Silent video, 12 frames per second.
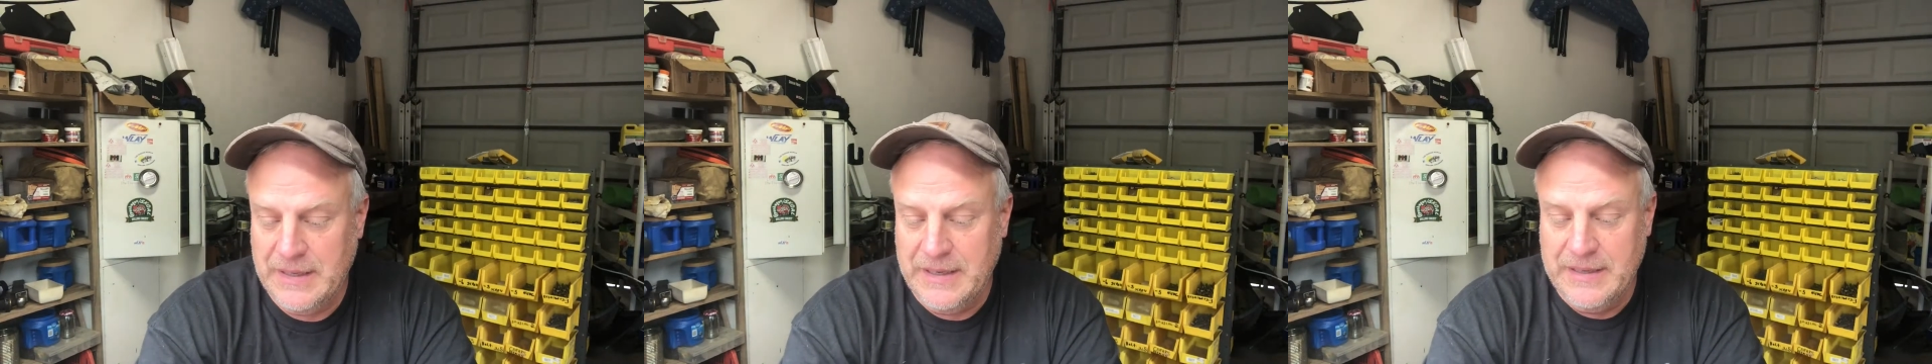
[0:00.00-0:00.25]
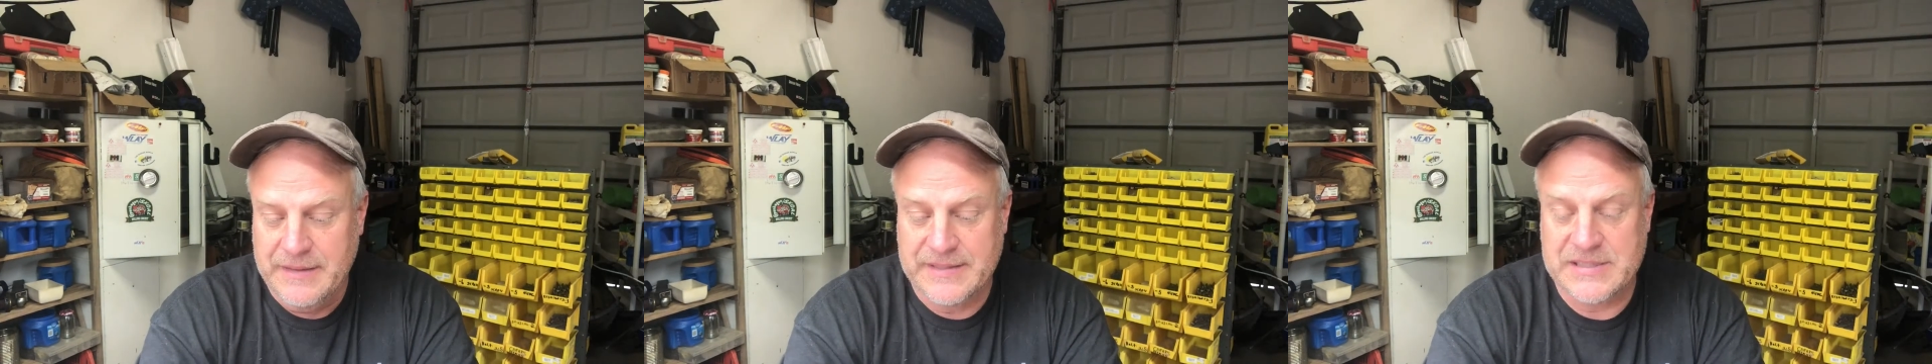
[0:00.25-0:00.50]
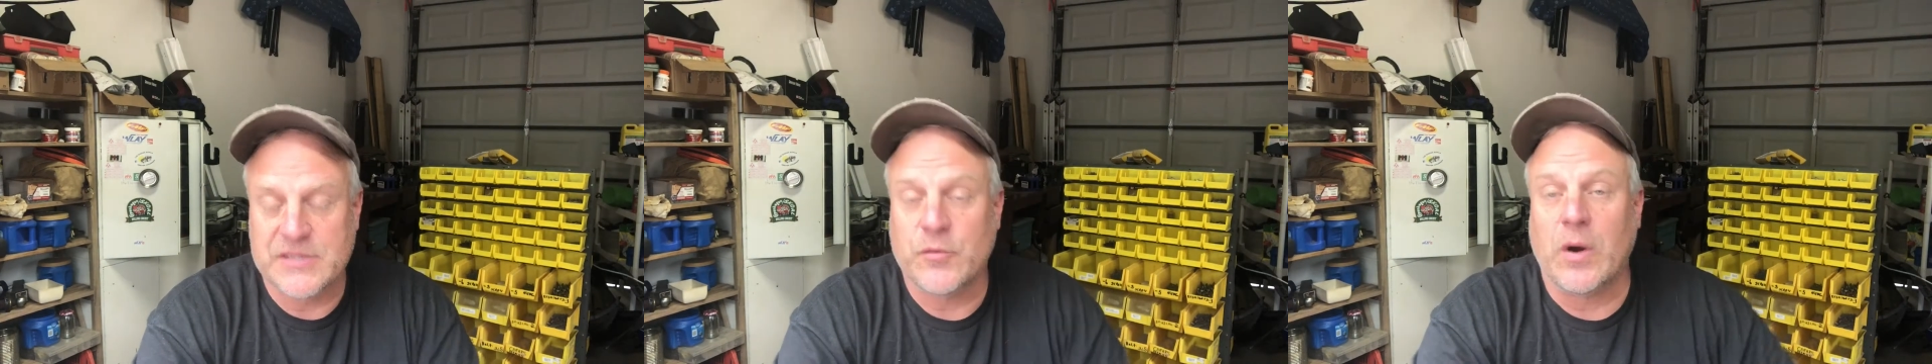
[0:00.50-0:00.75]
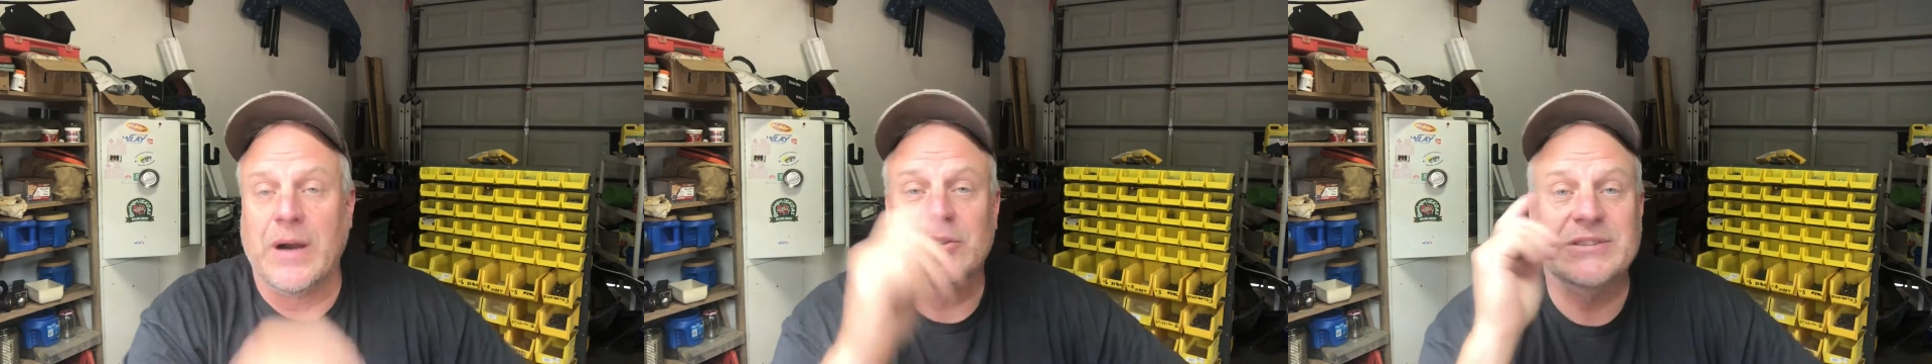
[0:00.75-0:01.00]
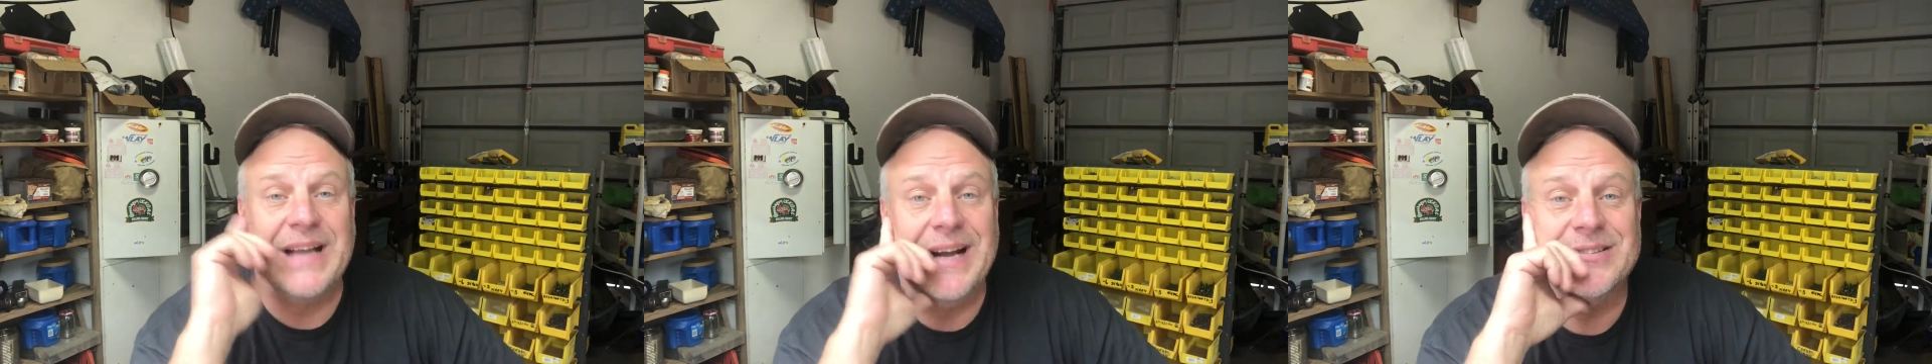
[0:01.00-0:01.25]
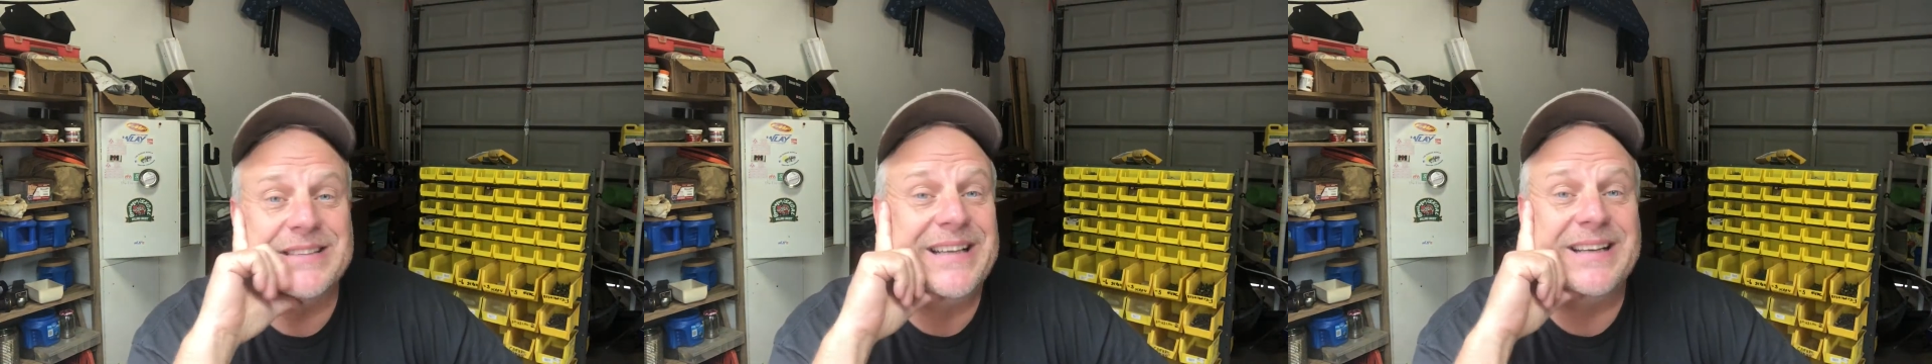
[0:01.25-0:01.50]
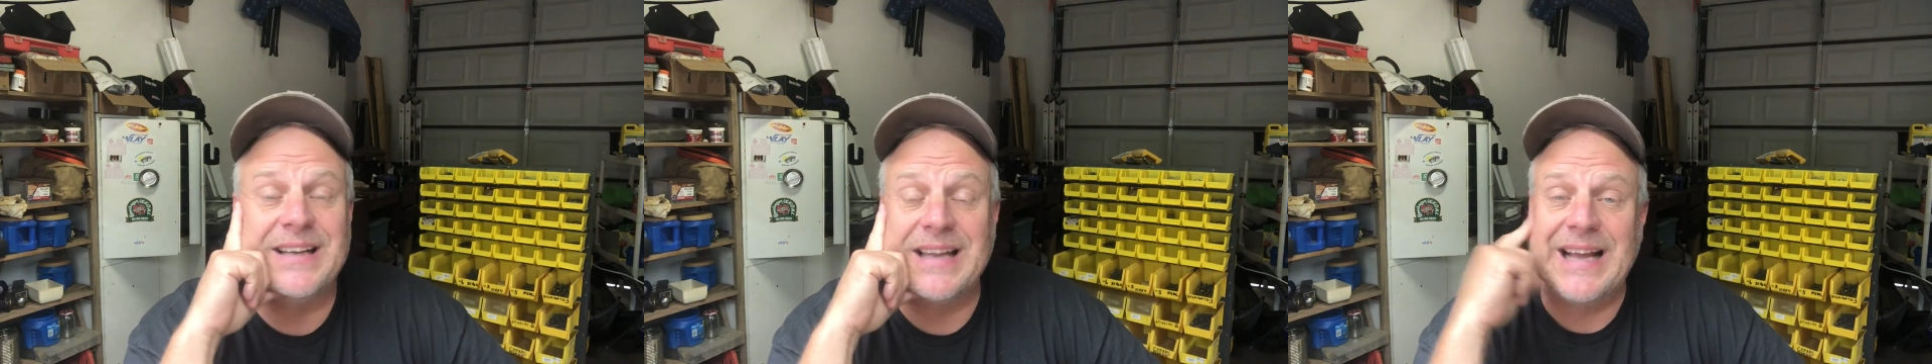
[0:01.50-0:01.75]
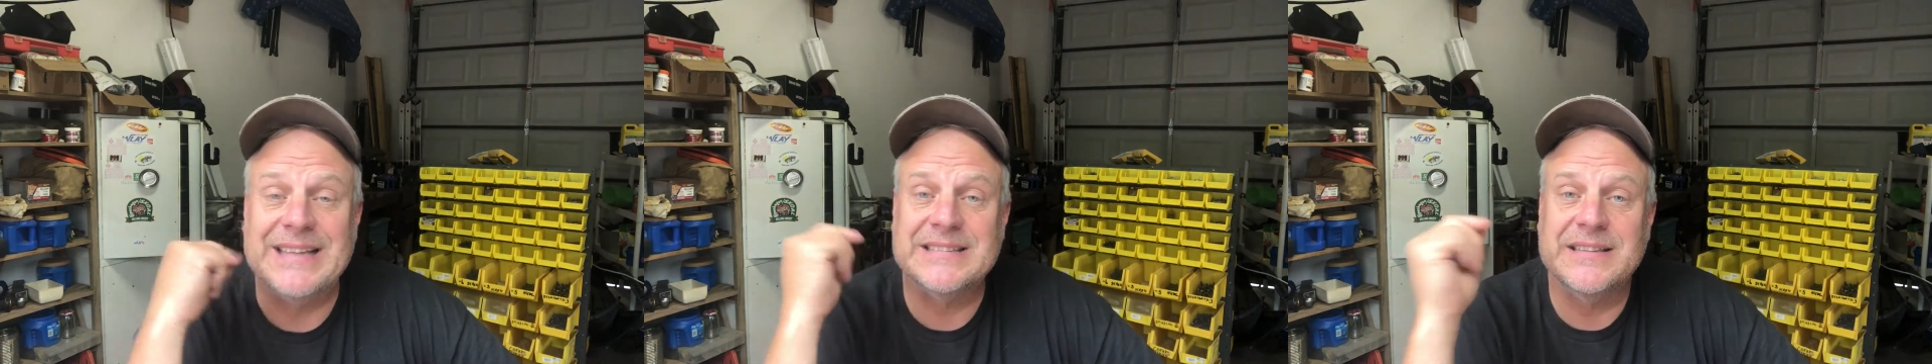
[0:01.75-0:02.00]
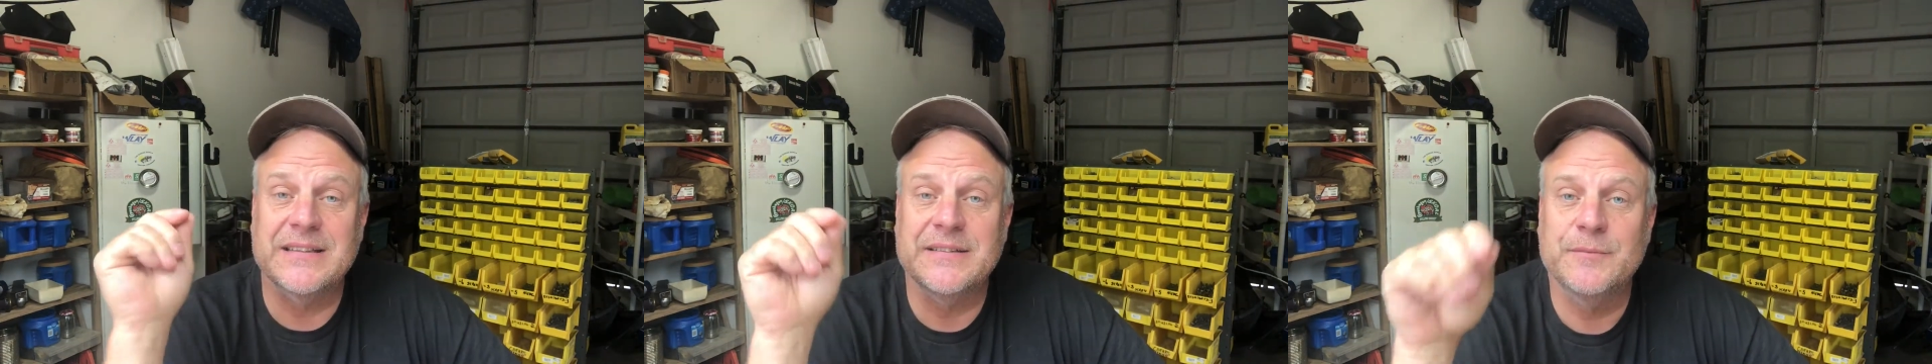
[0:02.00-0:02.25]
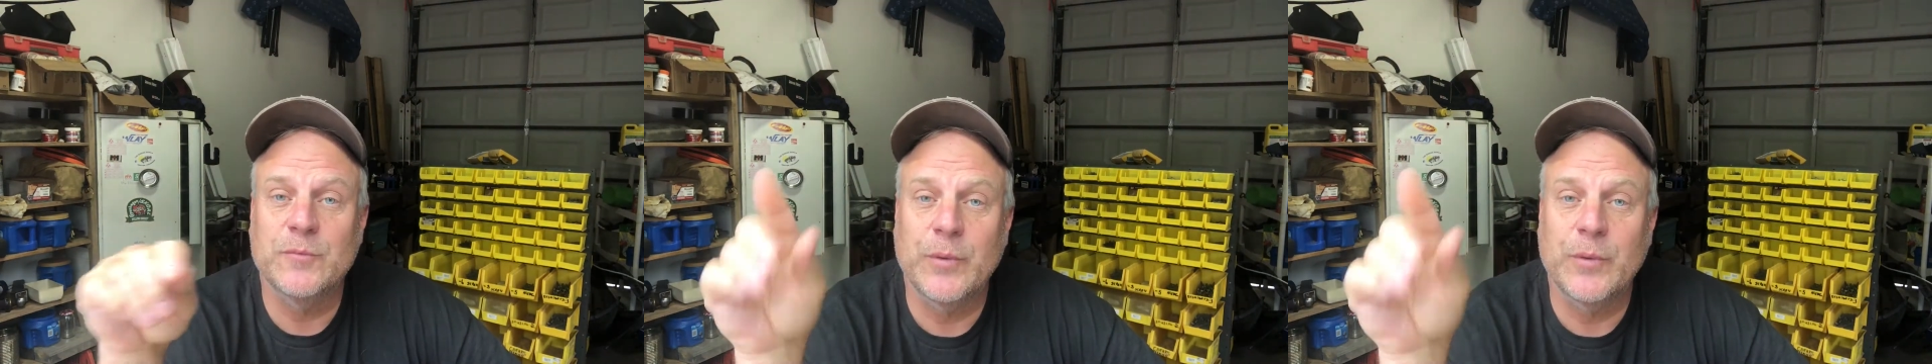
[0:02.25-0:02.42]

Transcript: This is for our Scout in Alaska.